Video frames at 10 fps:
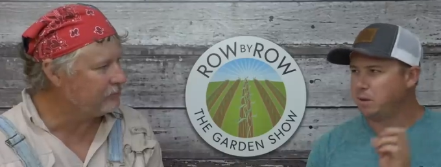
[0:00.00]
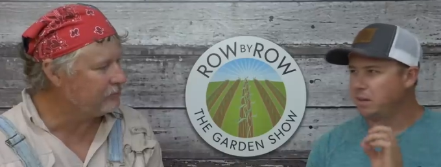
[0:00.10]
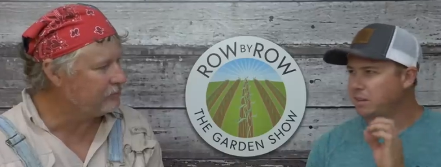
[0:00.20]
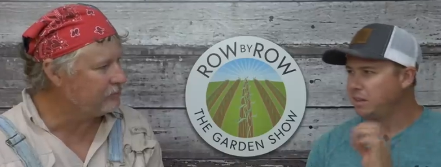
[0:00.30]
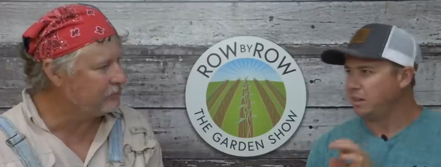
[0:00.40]
Speaker 1: but I
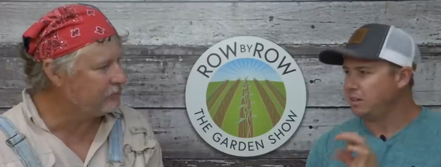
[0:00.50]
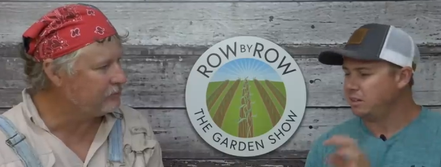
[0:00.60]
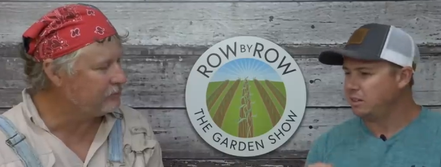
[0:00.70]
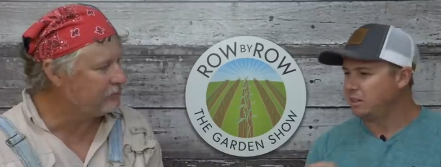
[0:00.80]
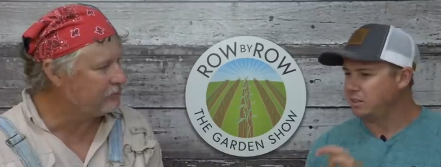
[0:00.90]
think it
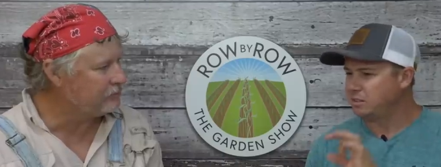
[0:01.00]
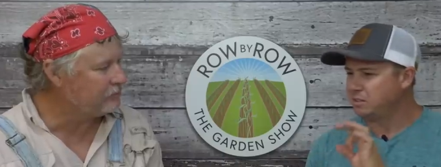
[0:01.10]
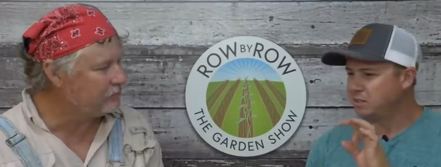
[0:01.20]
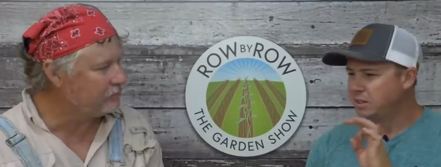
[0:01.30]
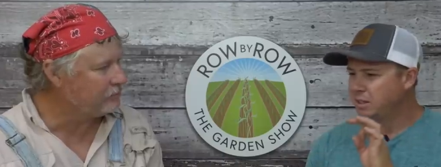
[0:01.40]

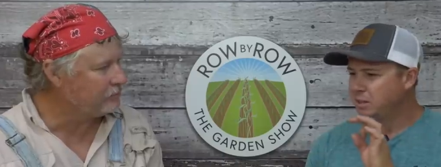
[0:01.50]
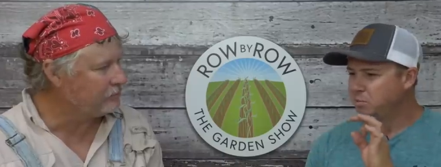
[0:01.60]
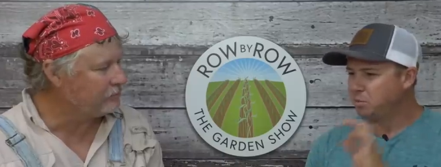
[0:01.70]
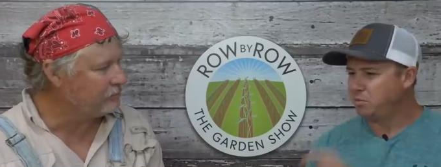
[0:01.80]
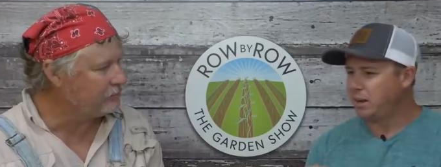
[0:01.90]
does
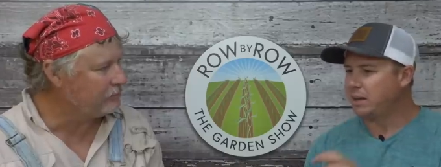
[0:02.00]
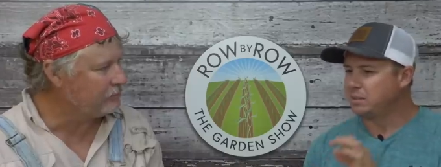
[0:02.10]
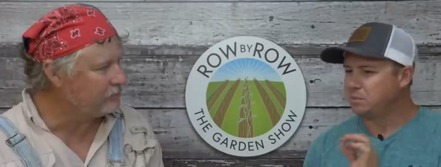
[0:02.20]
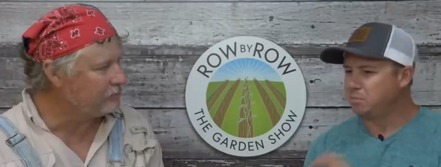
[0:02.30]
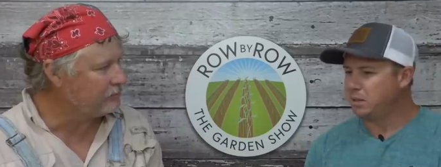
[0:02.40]
provide
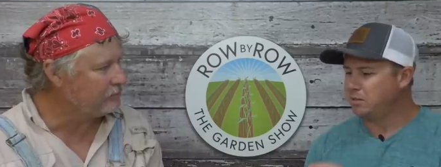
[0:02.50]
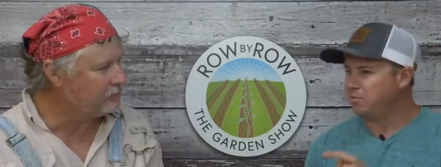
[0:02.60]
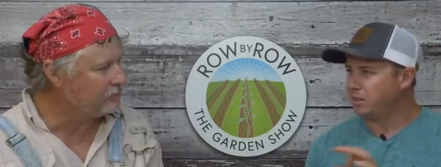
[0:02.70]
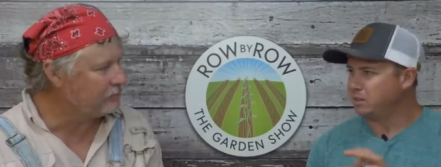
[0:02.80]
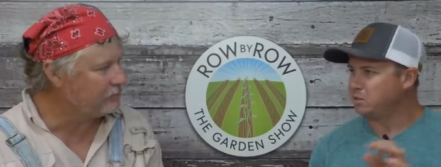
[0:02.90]
some
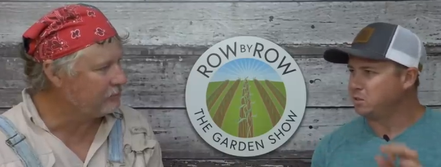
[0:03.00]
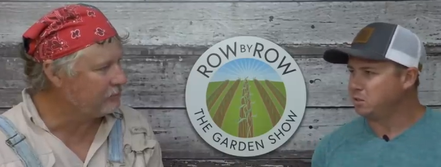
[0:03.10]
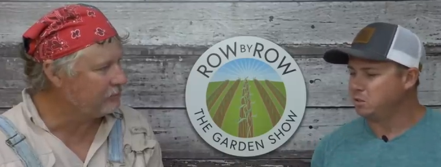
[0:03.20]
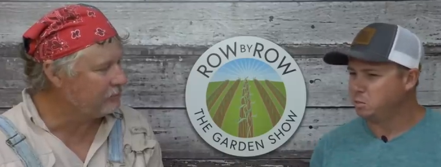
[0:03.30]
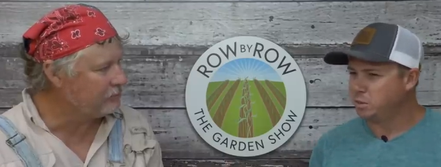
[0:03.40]
benefits
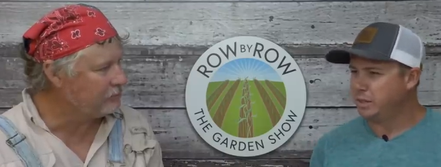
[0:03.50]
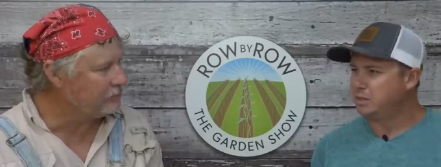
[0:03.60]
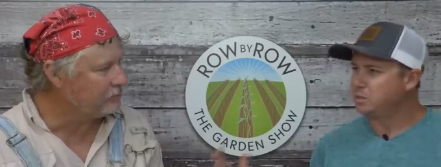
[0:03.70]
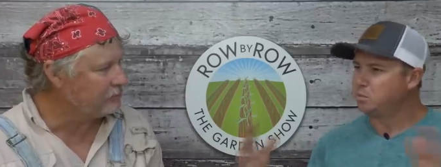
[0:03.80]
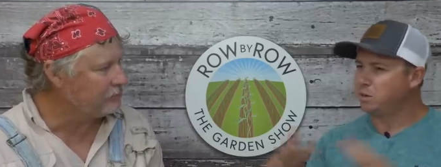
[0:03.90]
to weed
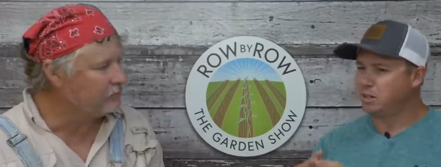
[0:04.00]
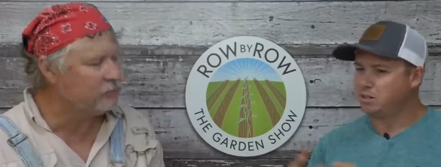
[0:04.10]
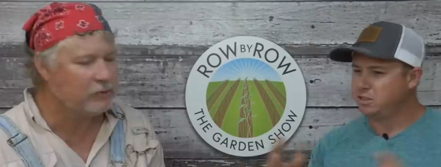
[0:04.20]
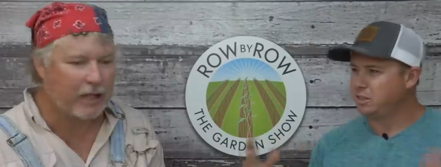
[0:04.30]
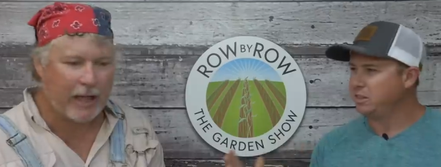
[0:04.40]

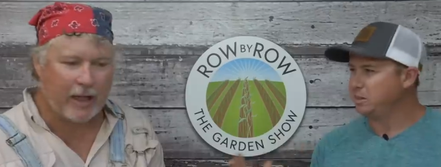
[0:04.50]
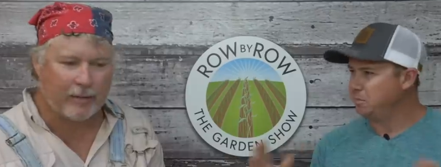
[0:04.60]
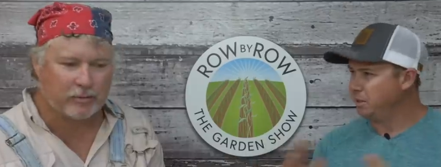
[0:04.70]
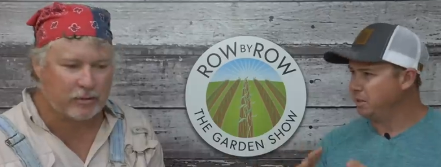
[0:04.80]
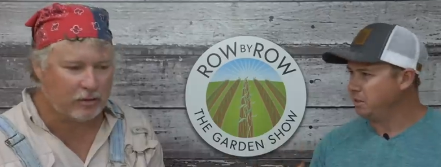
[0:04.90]
suppression in
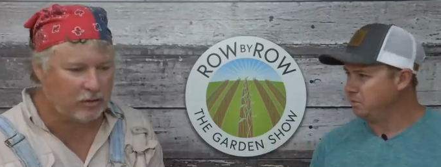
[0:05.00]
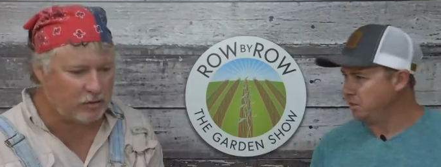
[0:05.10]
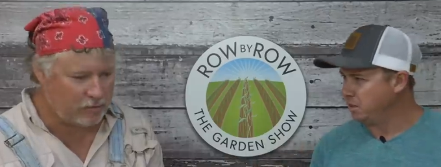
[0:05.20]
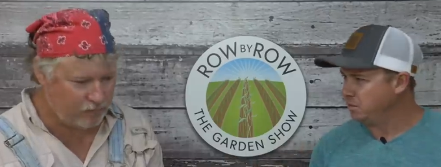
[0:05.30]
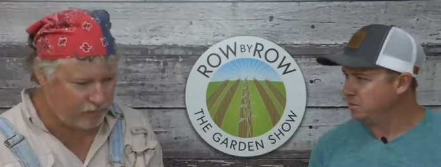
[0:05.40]
Absolutely. the middle of the
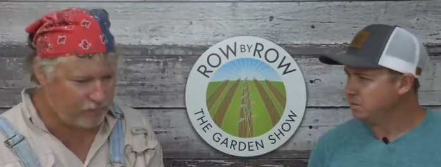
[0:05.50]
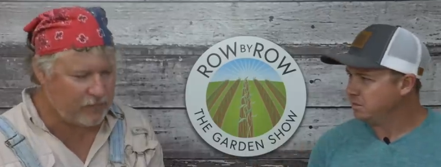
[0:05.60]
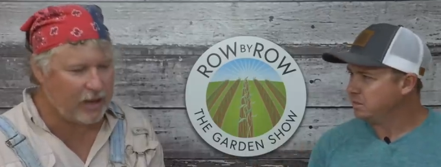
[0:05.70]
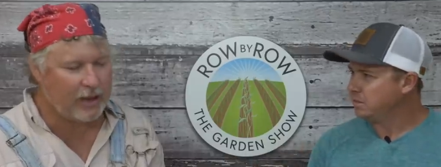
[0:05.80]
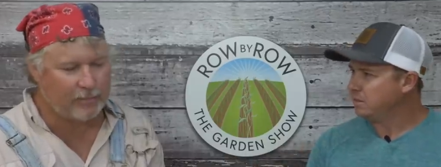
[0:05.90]
row.
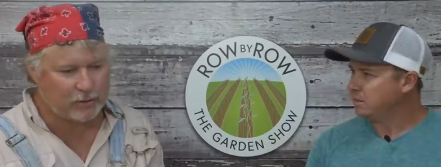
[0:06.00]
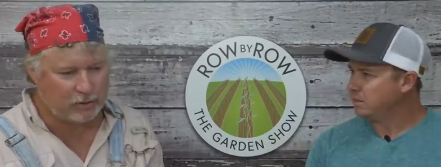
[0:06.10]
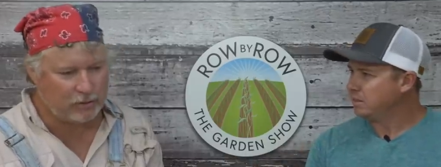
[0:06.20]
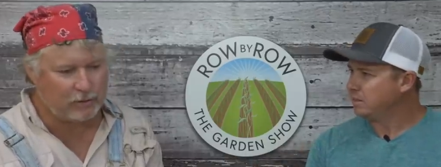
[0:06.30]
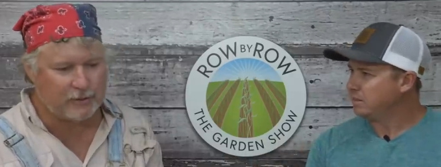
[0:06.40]

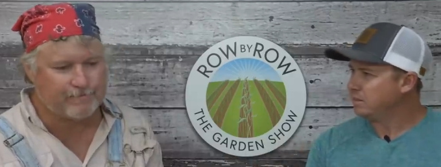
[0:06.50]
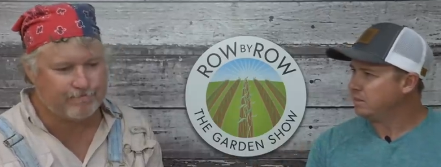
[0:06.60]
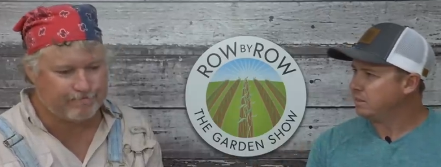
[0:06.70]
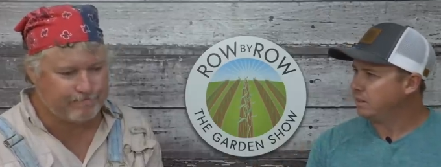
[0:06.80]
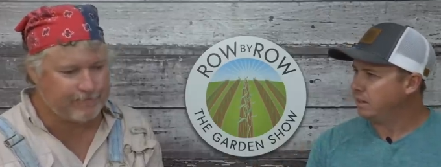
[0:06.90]
Speaker 2: Absolutely.
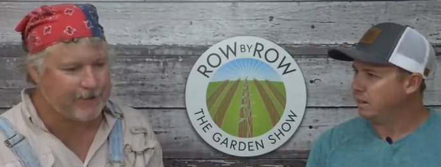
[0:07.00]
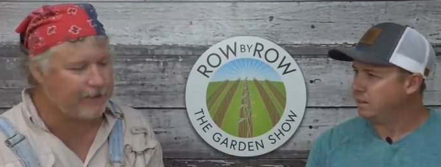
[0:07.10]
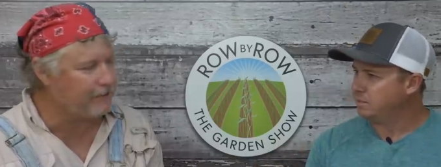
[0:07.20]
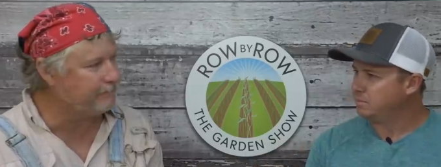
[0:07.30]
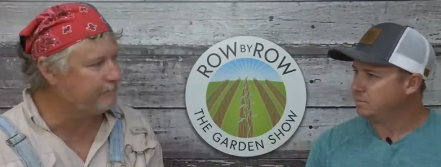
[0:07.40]

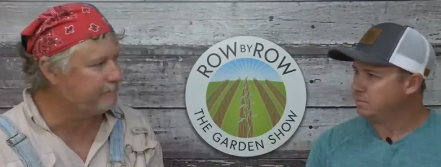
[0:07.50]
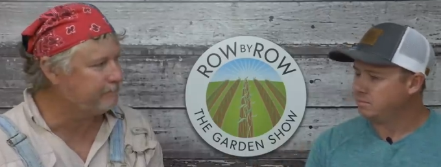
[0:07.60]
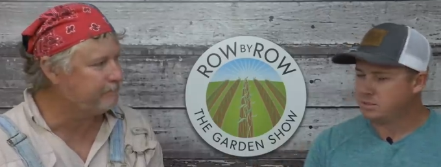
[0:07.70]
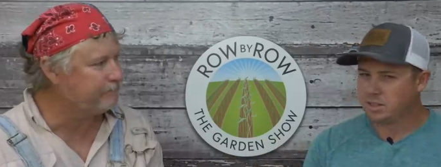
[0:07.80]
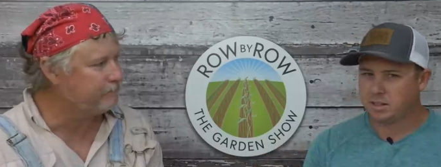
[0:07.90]
Speaker 1: Um, yep.
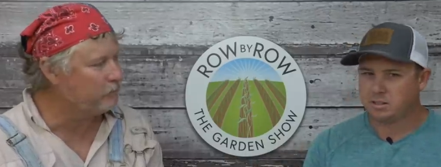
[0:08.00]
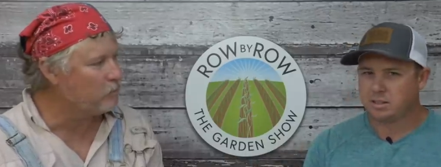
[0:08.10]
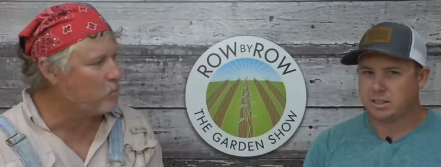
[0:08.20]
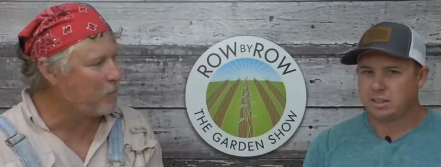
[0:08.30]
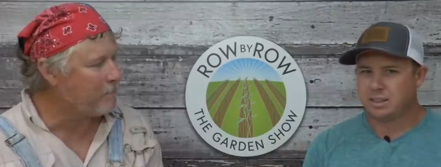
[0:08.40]
So
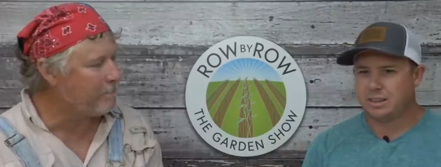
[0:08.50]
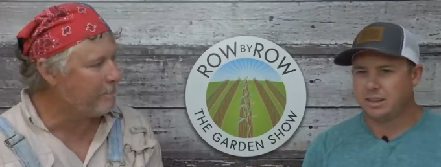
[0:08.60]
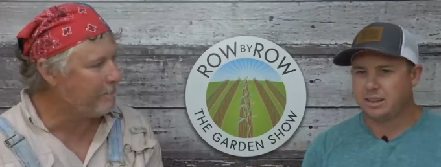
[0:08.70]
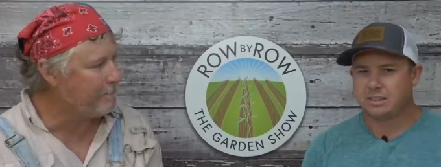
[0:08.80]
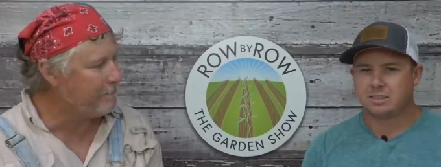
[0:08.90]

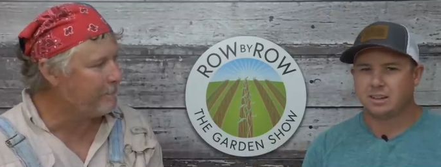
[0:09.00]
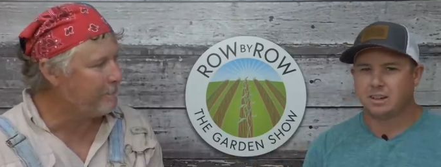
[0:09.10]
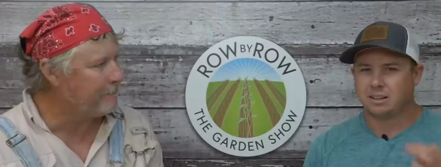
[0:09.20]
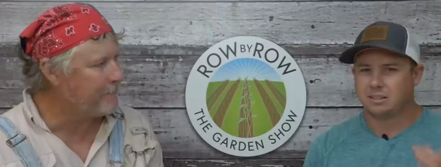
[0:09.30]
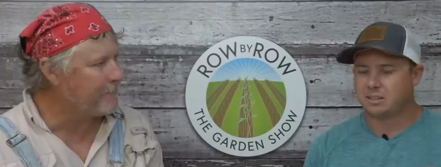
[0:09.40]
it, it's
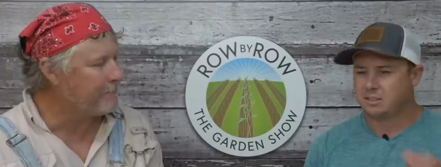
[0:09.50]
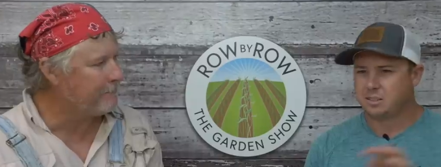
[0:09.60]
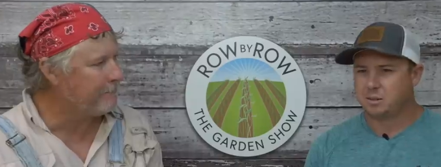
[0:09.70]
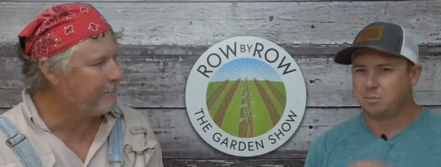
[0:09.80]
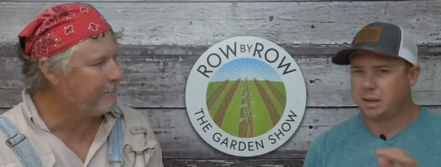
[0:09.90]
not going to
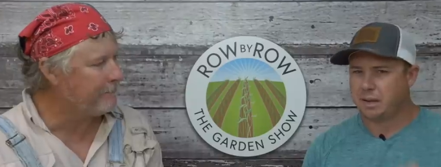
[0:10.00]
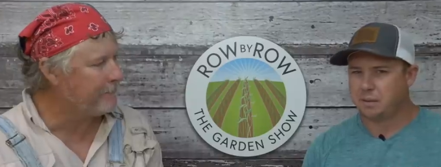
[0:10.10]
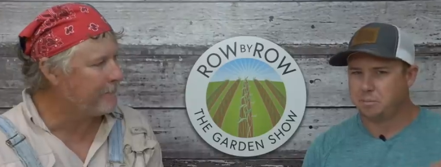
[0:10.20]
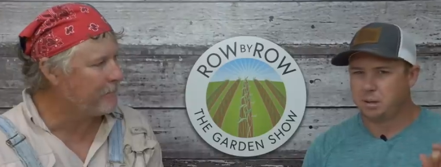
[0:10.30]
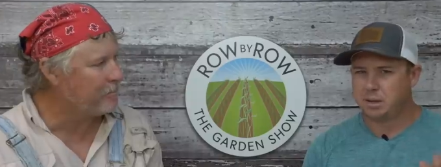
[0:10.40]
necessarily make
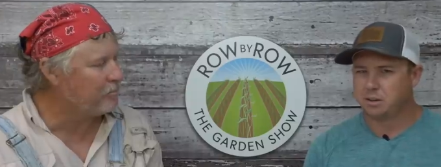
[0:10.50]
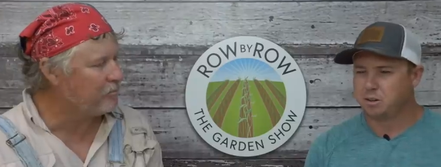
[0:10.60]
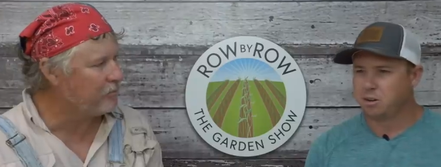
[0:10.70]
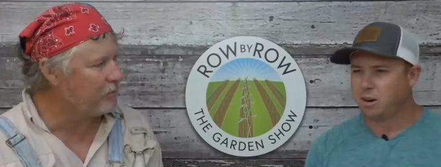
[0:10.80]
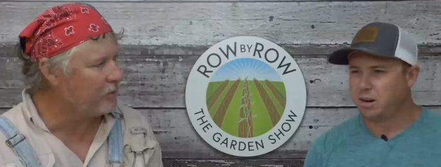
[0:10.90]
a bigger
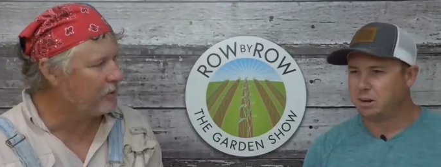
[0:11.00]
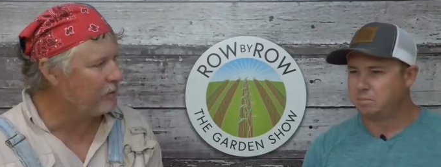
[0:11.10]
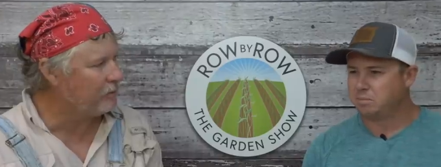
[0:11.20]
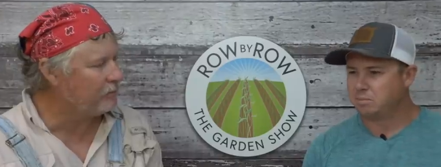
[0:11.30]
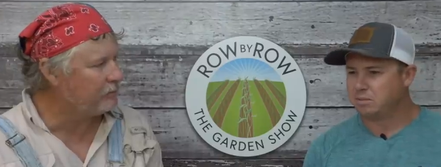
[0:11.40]

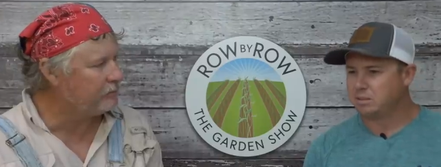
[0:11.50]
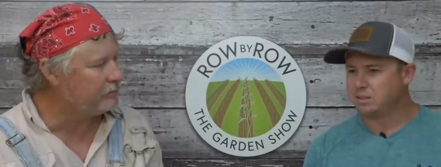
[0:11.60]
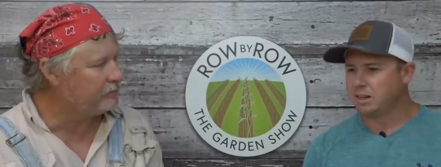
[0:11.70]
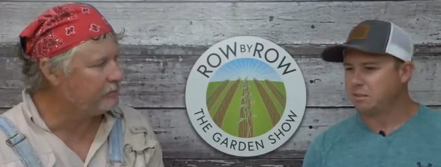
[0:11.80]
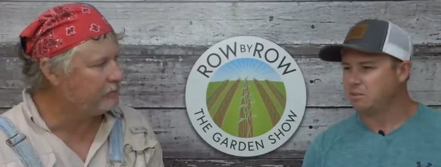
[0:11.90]
crop because I